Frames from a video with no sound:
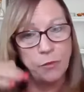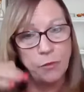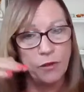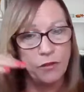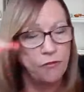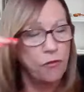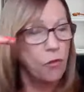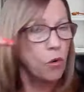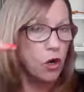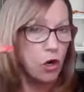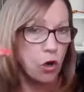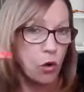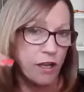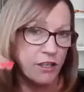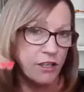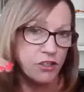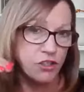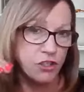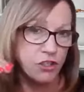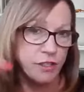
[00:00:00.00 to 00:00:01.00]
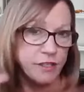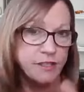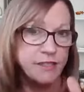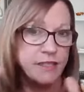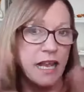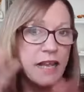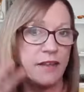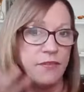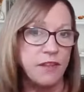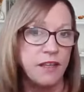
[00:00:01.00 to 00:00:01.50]
with 4
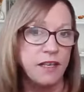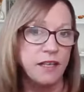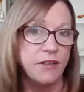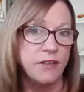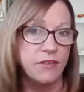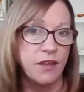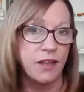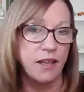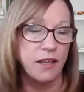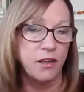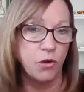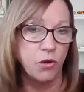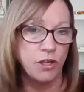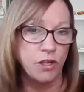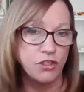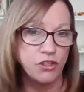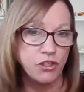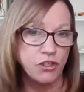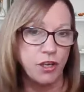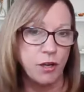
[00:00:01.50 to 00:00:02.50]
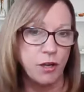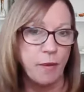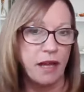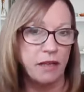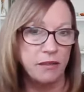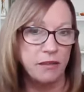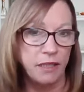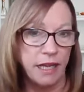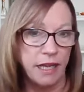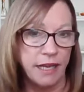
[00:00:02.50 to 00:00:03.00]
questions. And then it's a question
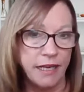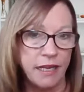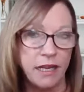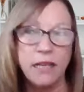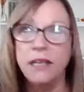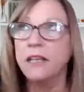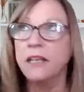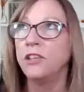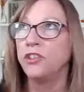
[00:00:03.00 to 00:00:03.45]
about like